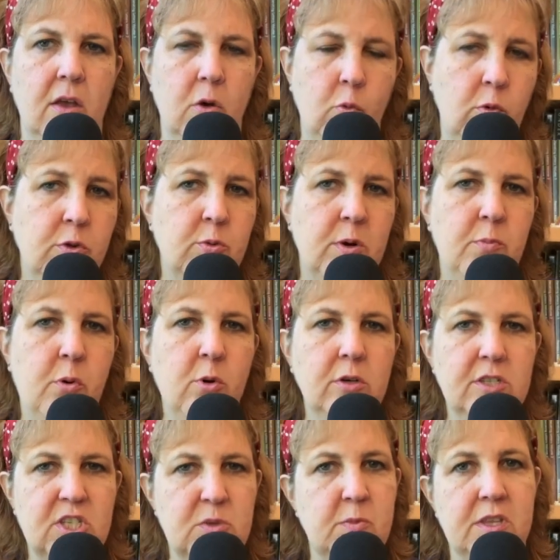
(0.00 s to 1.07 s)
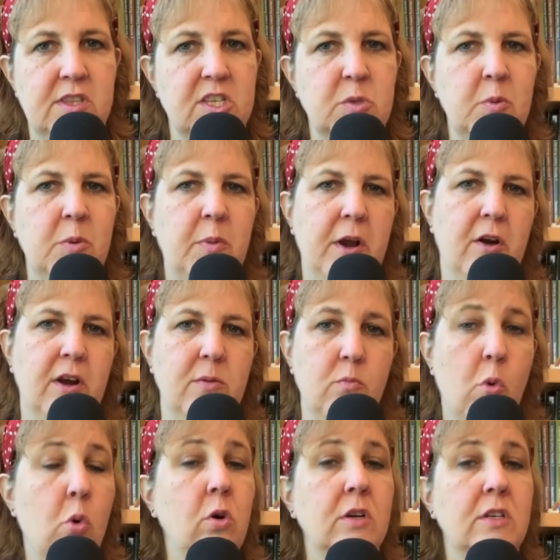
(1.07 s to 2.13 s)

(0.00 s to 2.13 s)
With reports Smith is preparing more